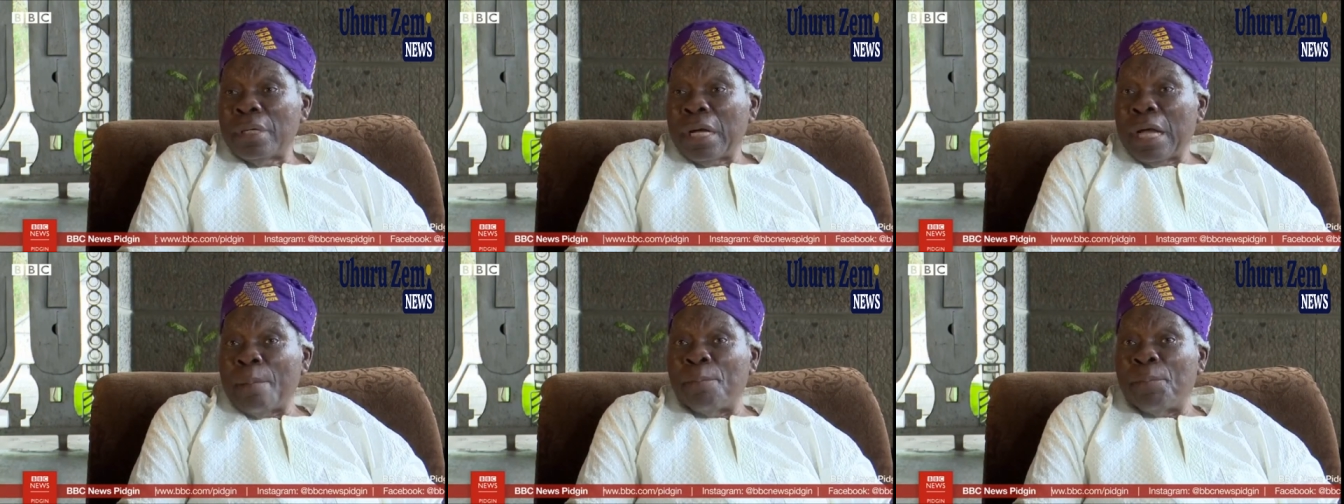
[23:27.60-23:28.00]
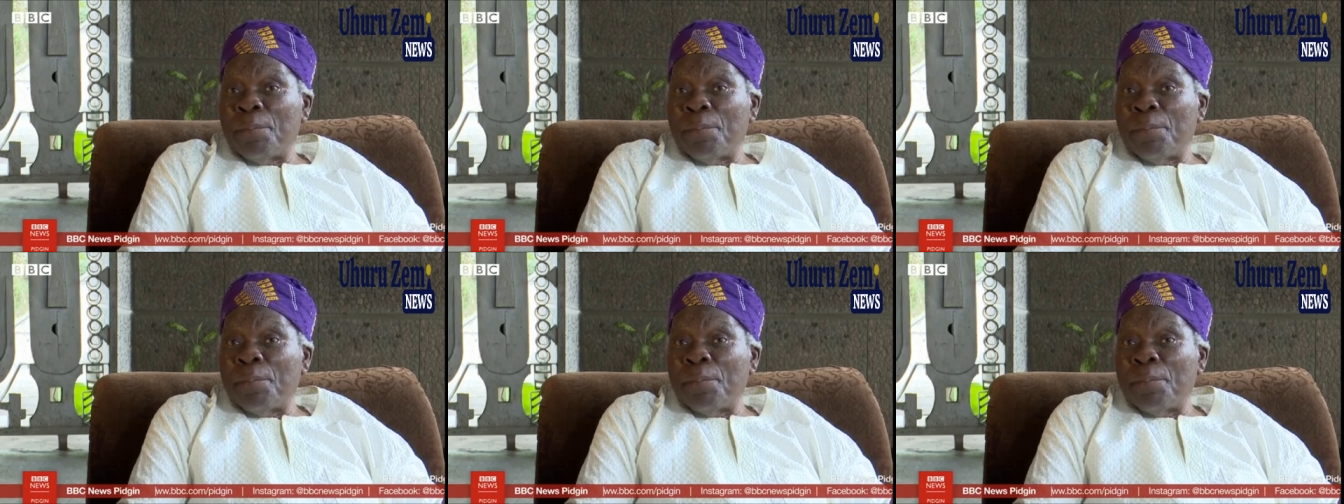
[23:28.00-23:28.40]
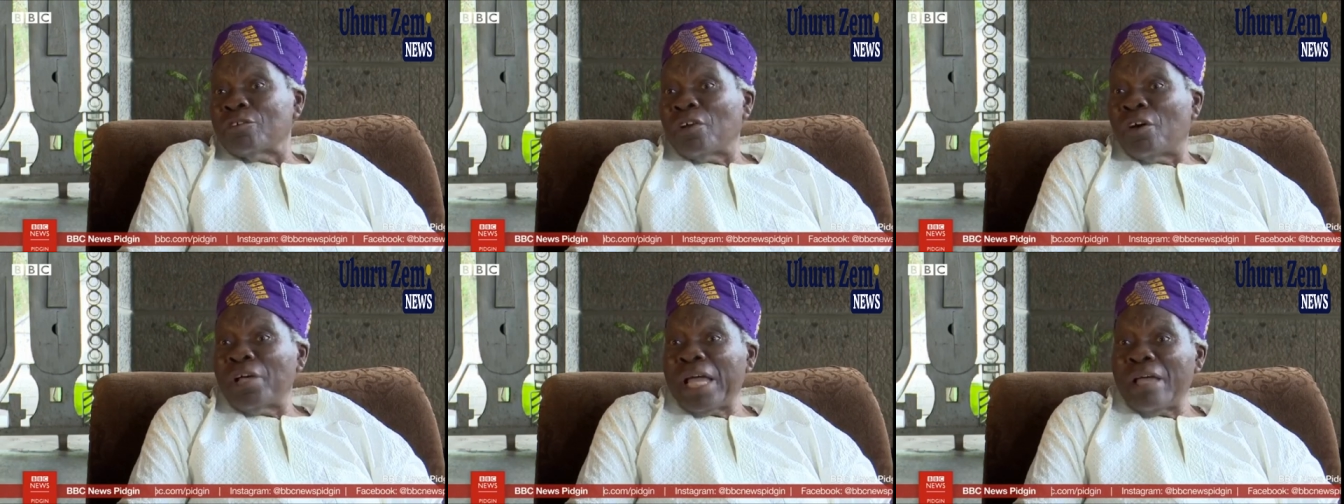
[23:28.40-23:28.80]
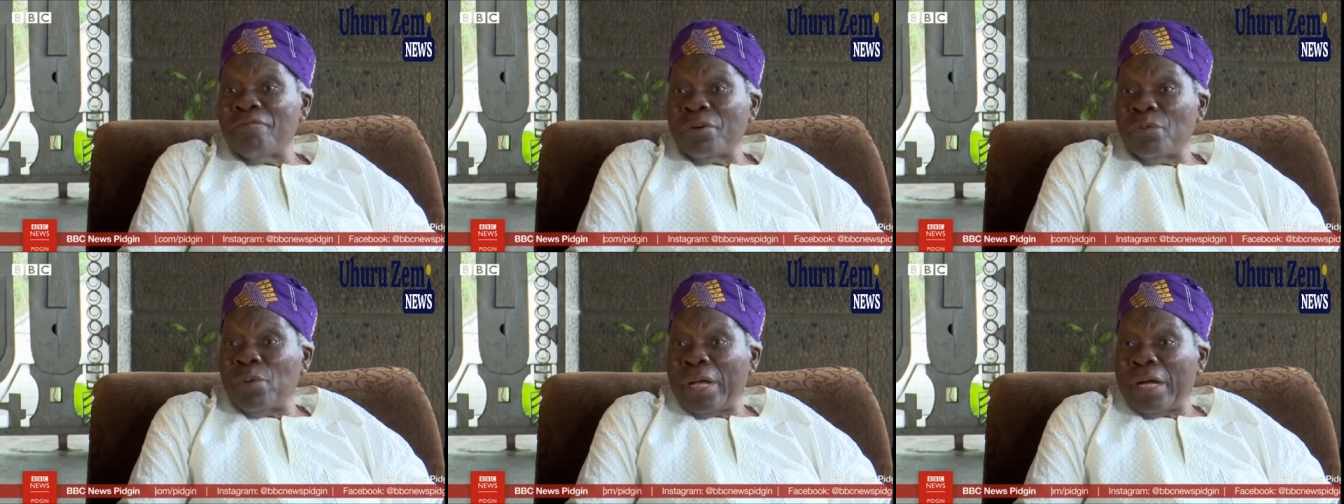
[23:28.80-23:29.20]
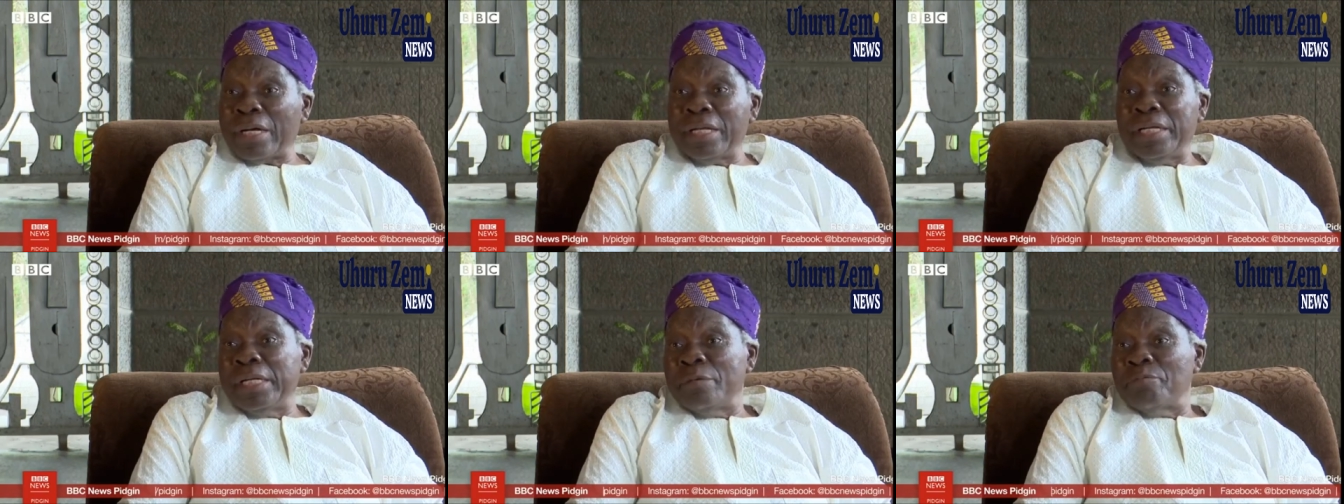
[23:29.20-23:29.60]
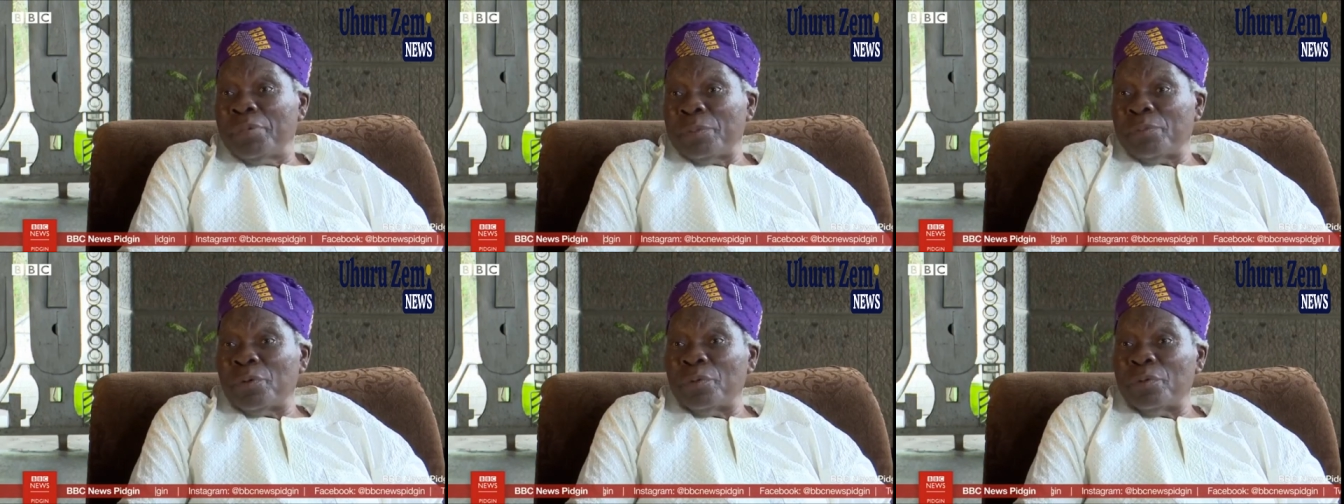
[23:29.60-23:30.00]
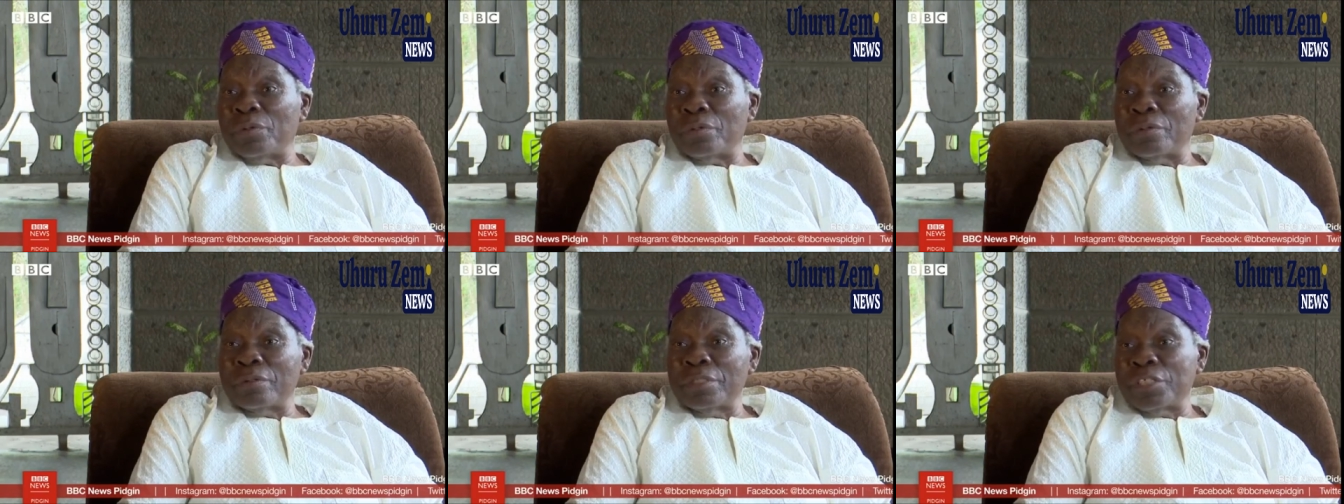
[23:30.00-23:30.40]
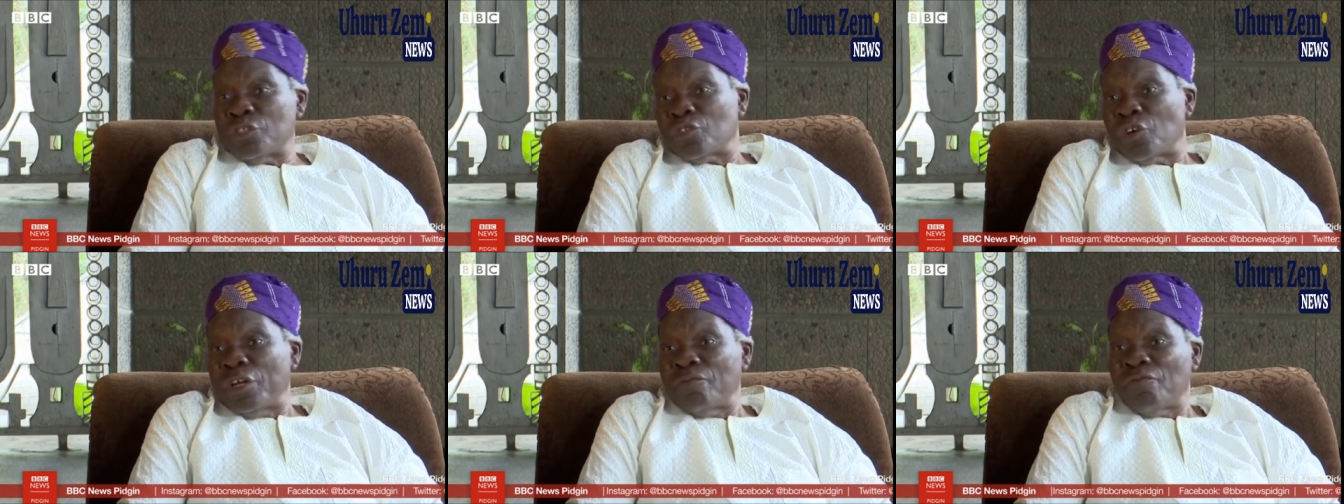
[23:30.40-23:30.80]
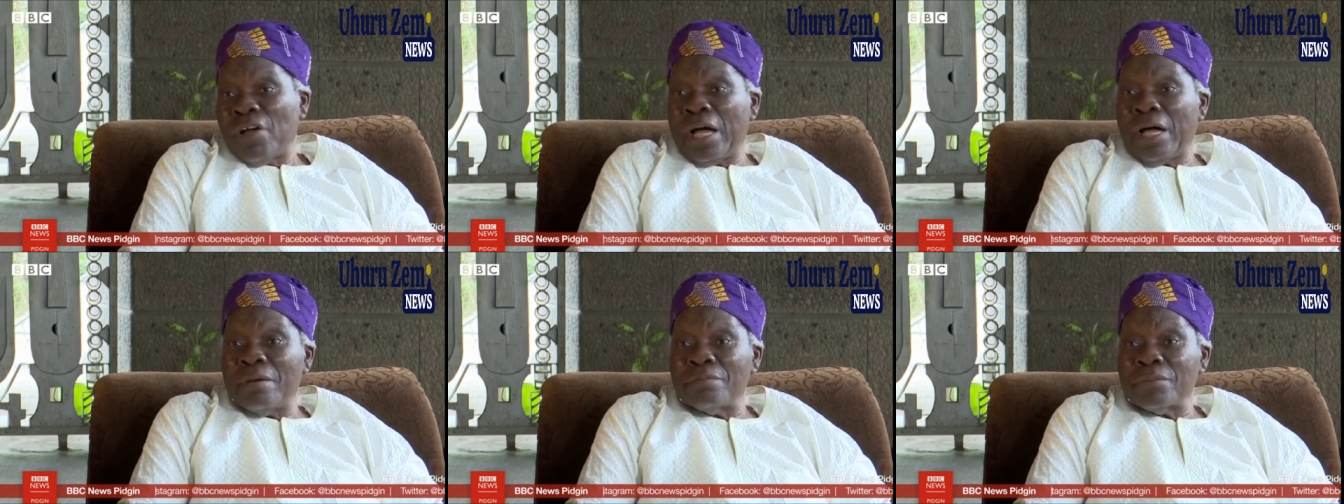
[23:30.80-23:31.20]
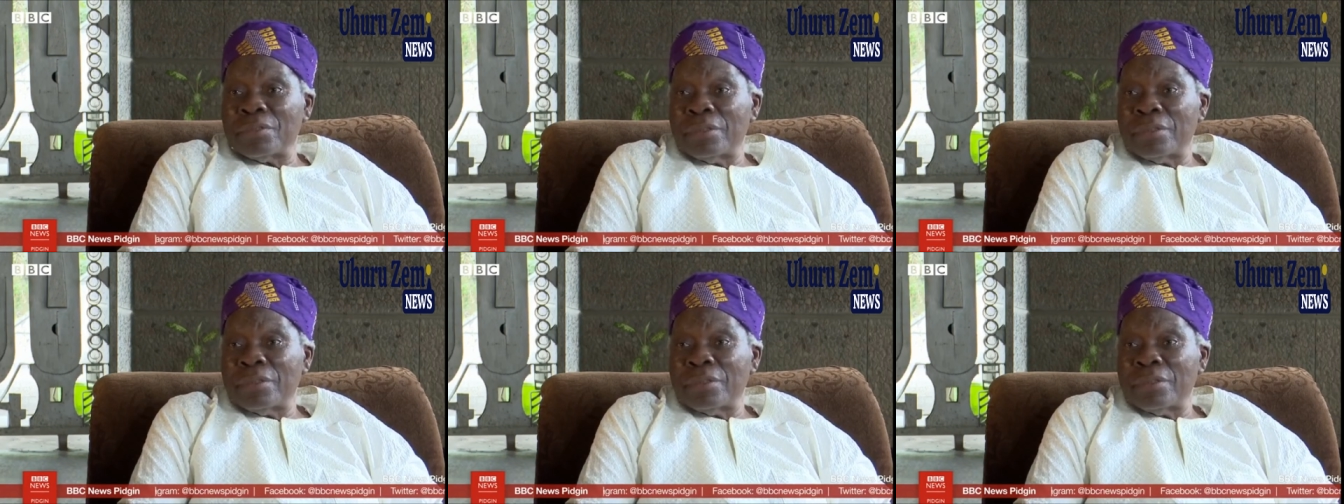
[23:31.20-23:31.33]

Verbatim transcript: are breaking out everywhere, killing people, destroying farm,